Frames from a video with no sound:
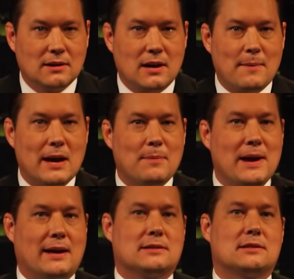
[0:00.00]
Coming up
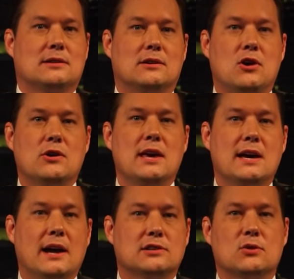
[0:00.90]
next, cookie
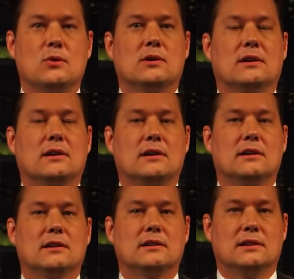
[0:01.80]
connoisseur,
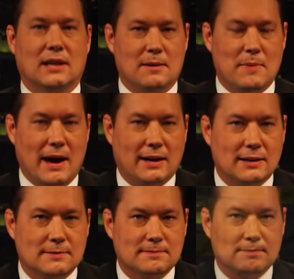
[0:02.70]
Glenn Beck.